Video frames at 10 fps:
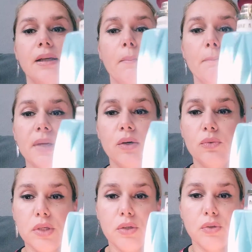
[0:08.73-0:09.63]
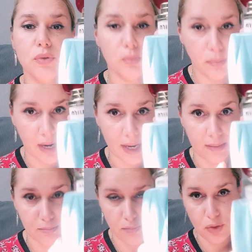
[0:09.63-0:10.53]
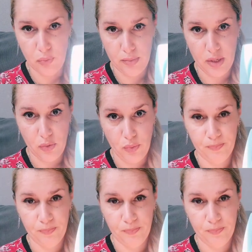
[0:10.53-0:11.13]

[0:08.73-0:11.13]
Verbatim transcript: Miu Miu by Miu Miu.